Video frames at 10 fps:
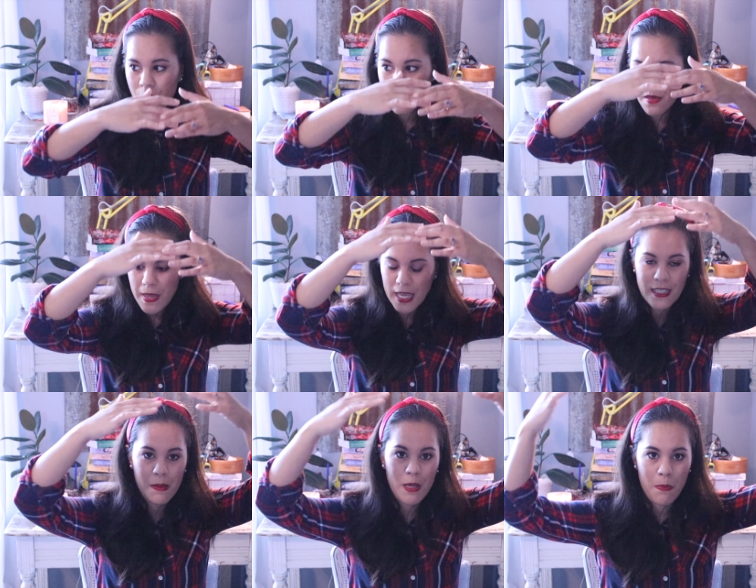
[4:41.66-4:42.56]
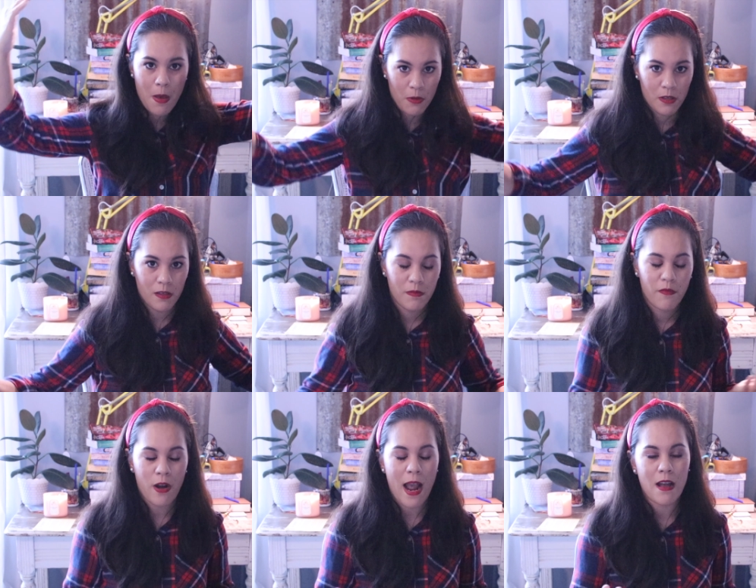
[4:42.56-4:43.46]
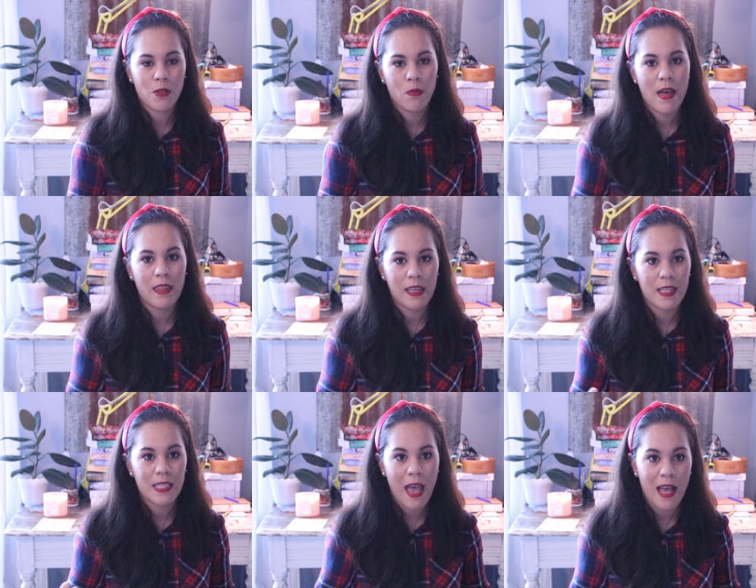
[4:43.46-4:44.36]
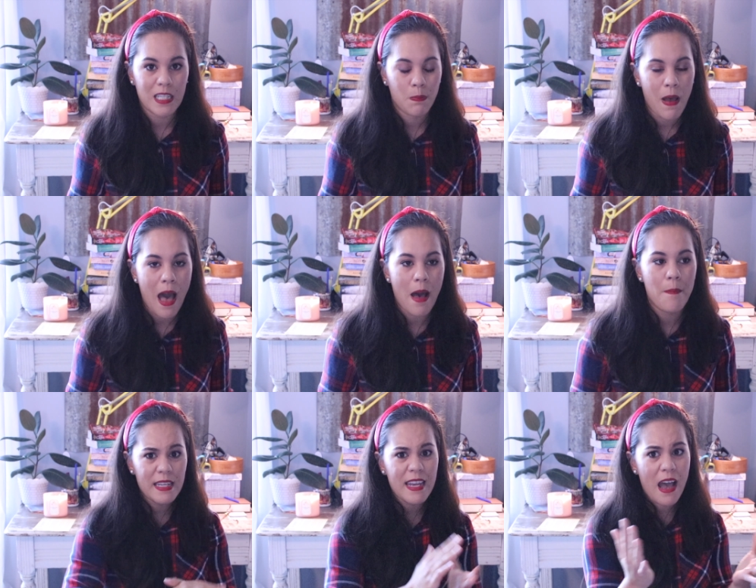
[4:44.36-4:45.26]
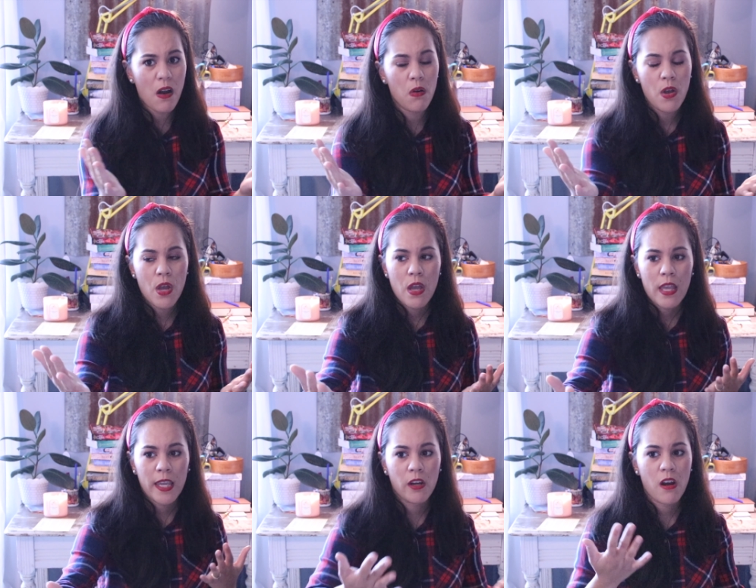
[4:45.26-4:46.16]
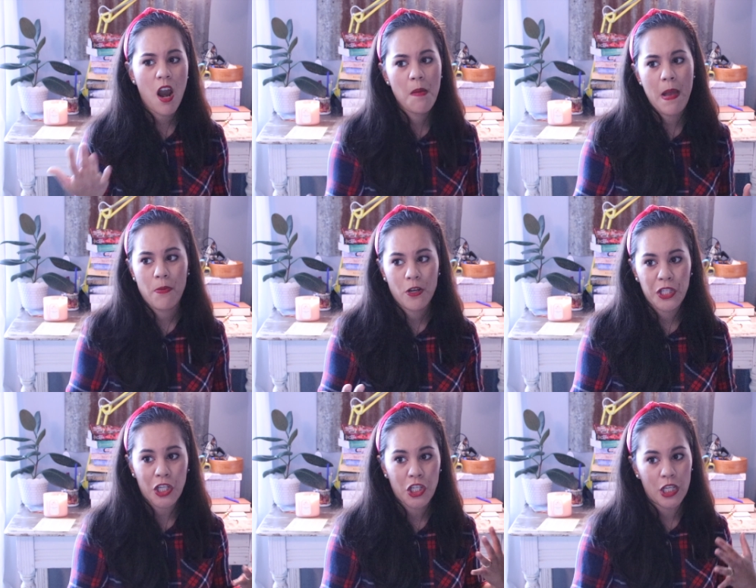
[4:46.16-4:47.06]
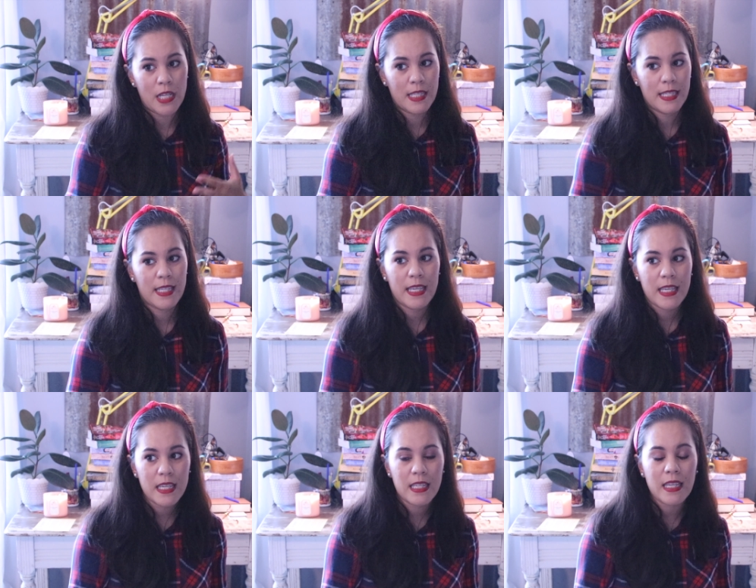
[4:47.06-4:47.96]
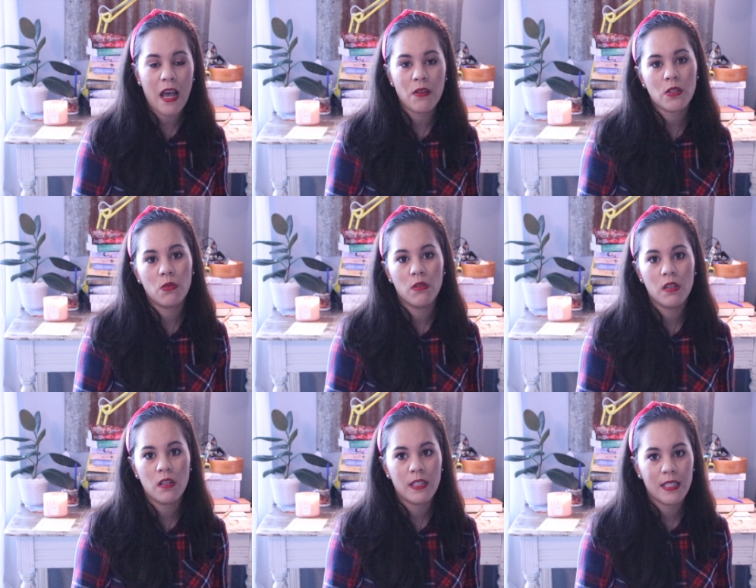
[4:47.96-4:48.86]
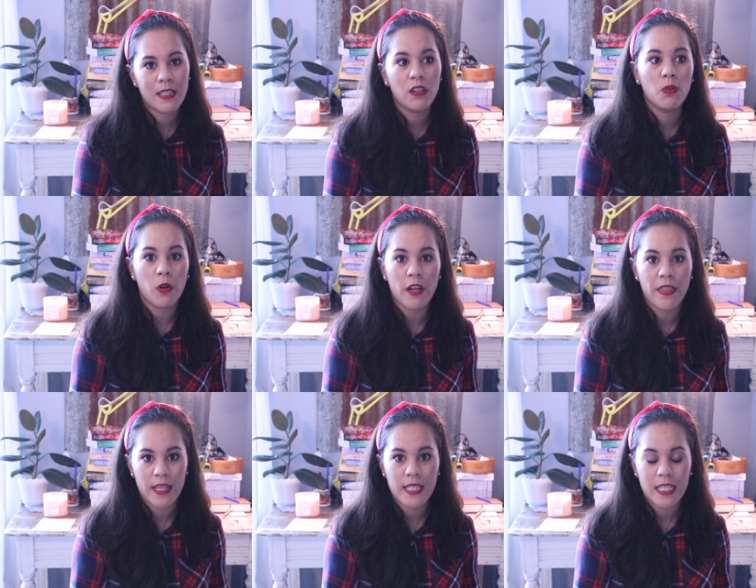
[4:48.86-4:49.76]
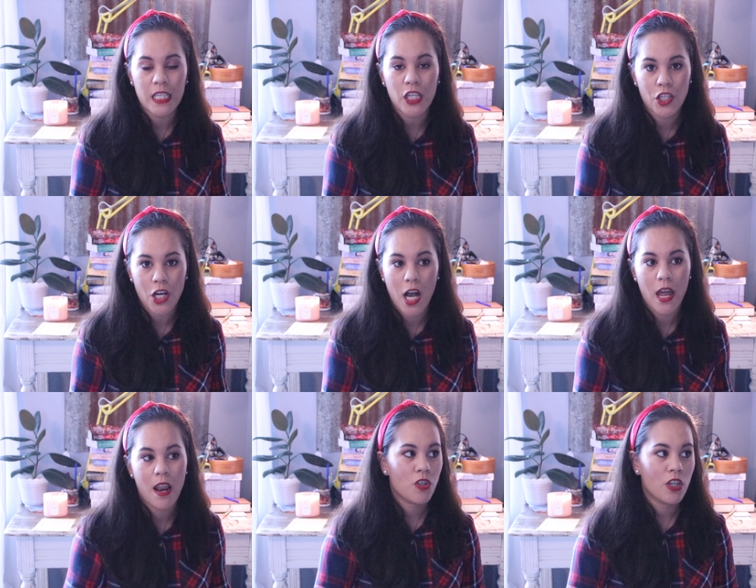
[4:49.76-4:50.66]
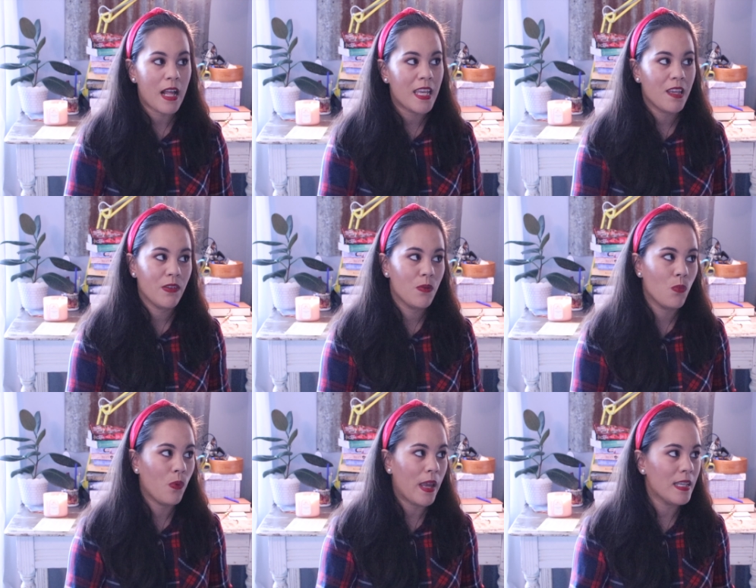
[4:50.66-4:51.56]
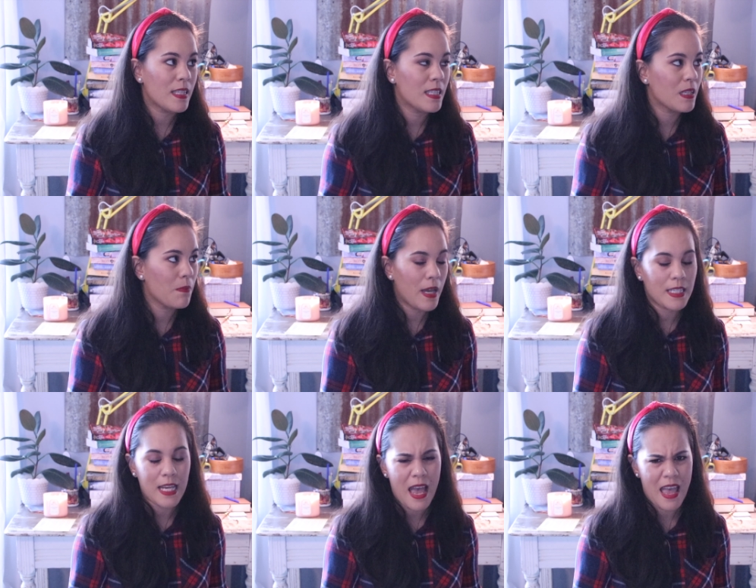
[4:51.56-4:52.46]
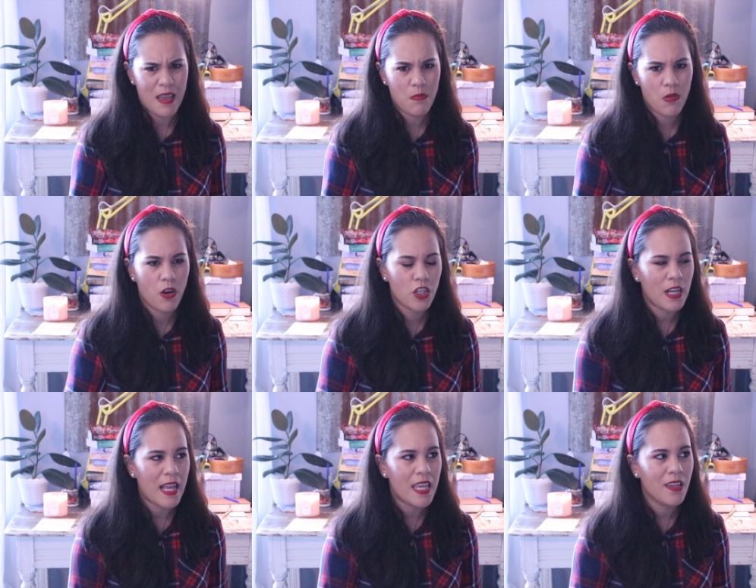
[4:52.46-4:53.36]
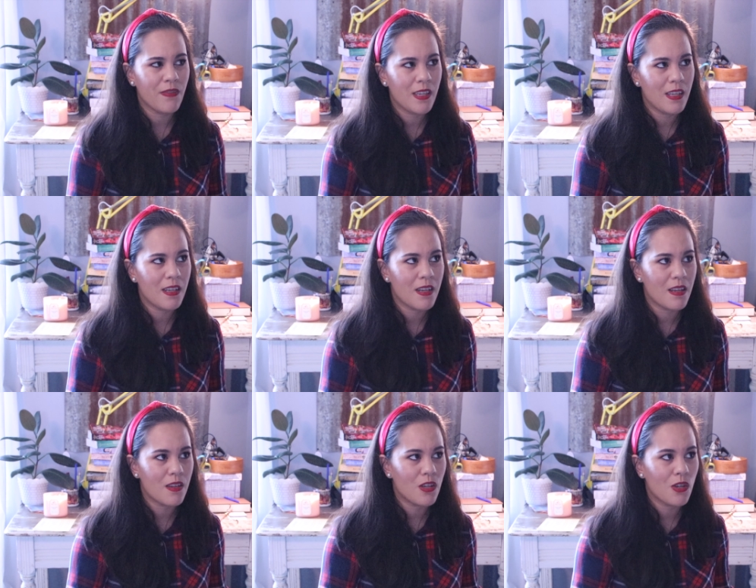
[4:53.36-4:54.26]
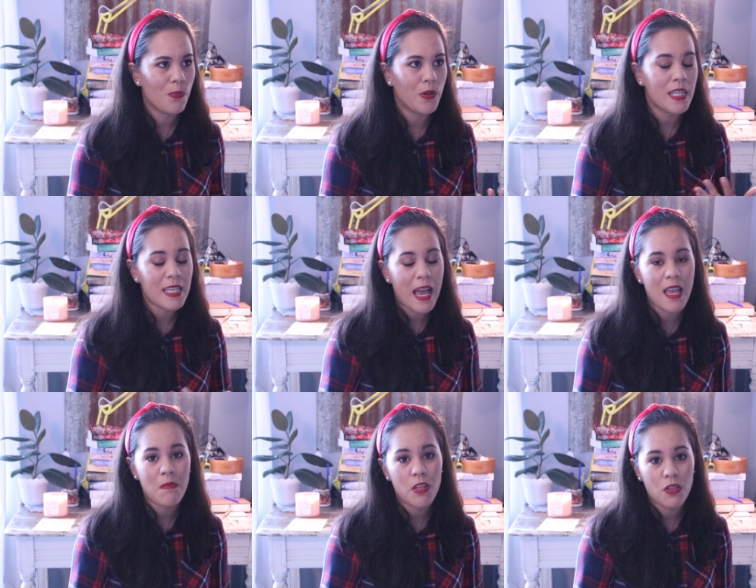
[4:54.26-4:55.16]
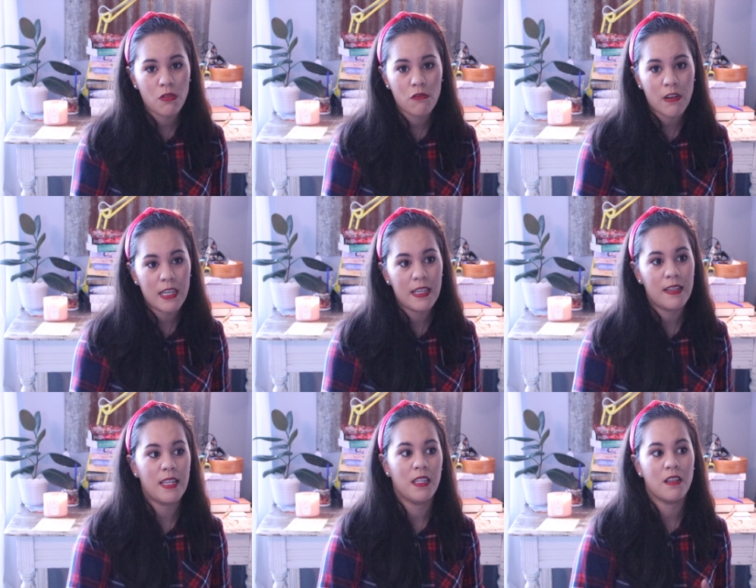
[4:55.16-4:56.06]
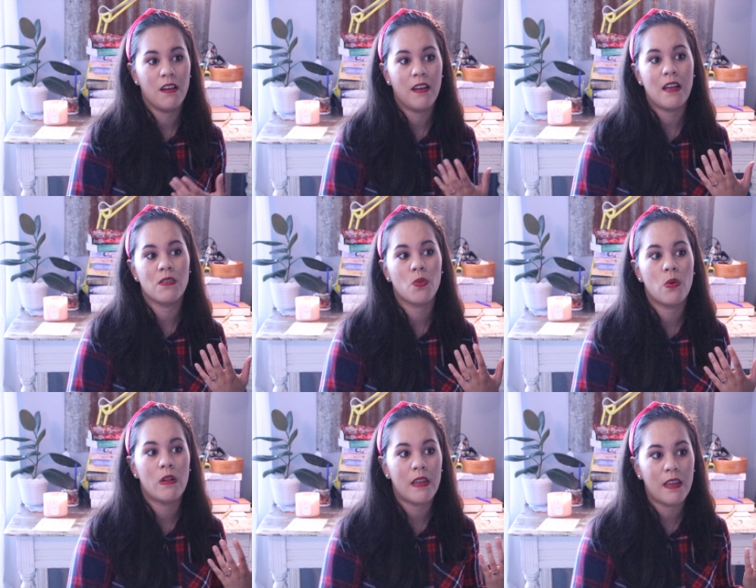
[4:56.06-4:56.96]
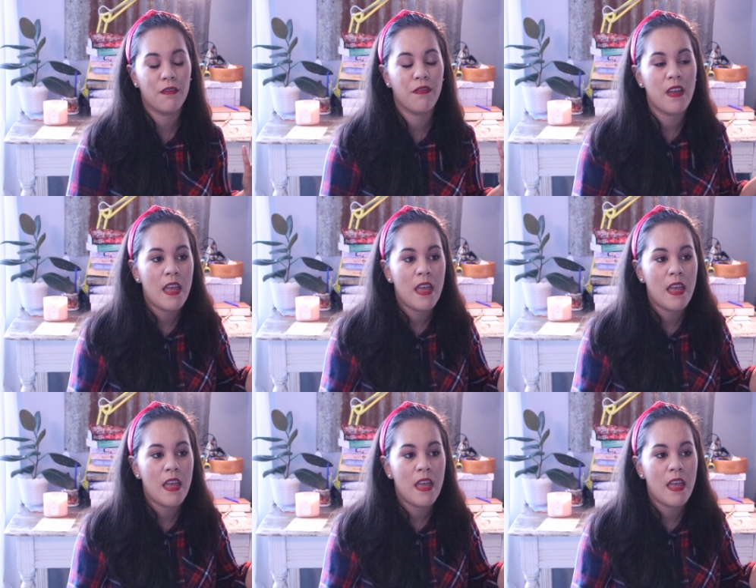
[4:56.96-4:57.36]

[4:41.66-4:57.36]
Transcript: the pandemic bubble for Outschool at least has popped. Now, here are my predictions. Is Outschool still worth it to teach on? Should I even waste my time or should I even, you know, put time into creating classes on Outschool if